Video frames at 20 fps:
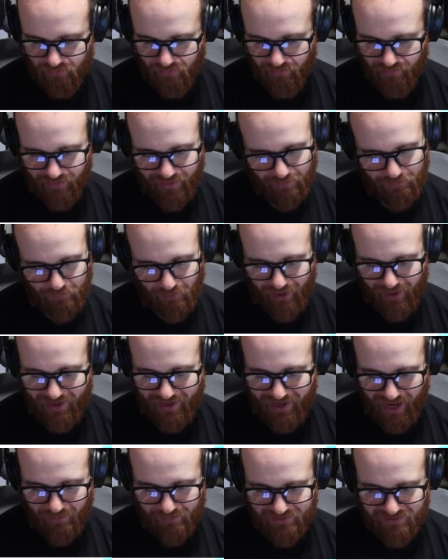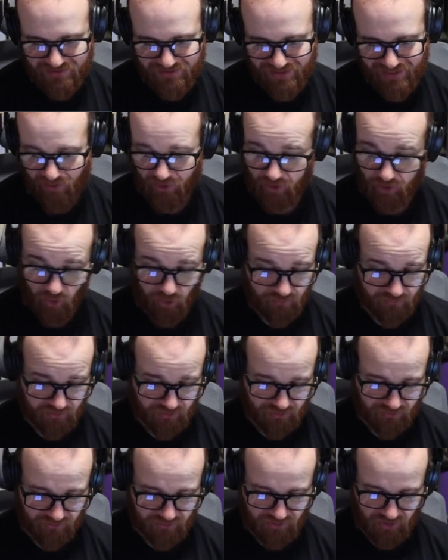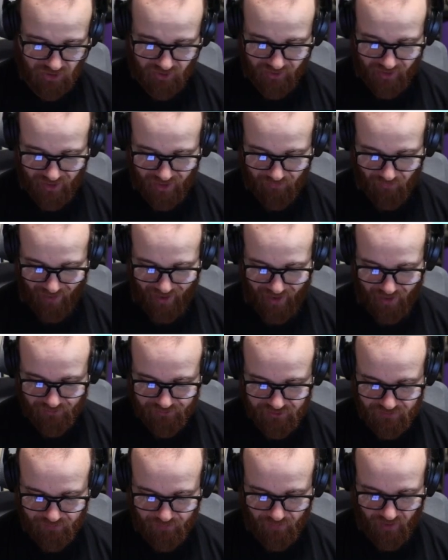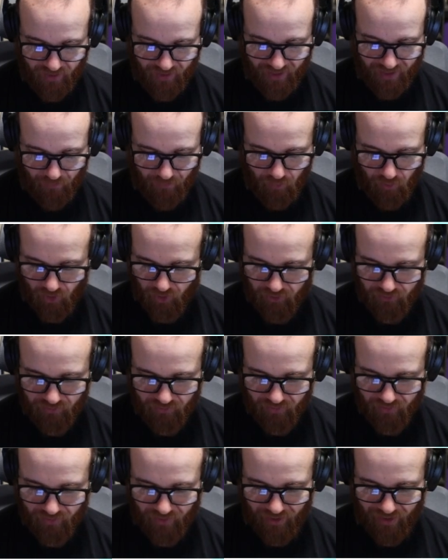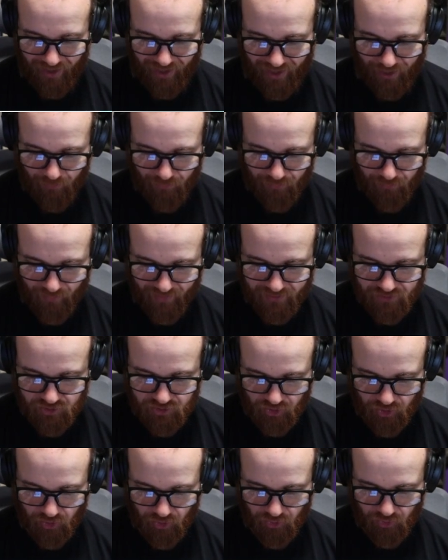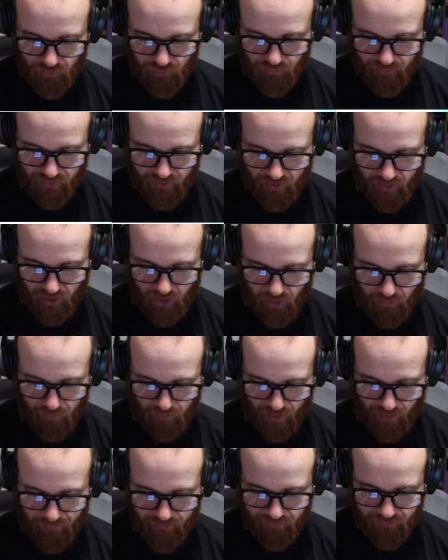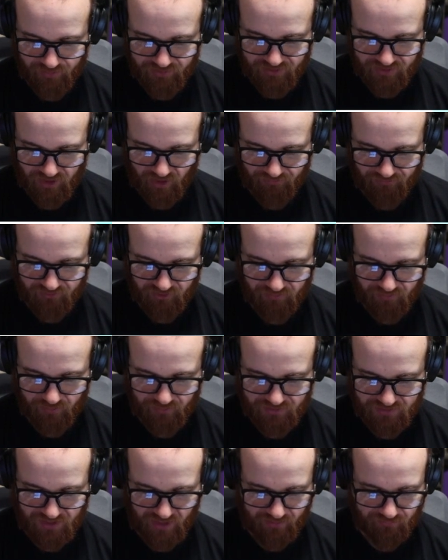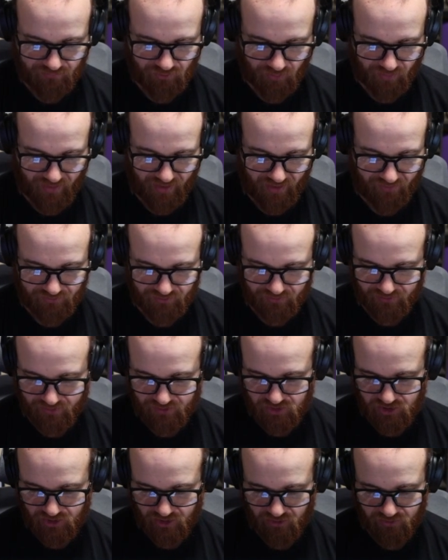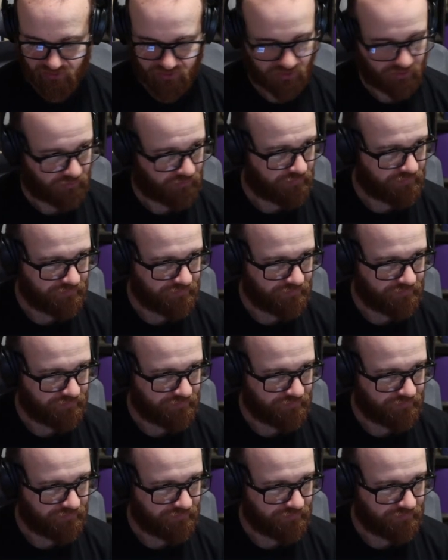Can play a game and see how it goes. They're starting on routes, but I would wager we are probably scuffed in most games where we have to lead Geodude.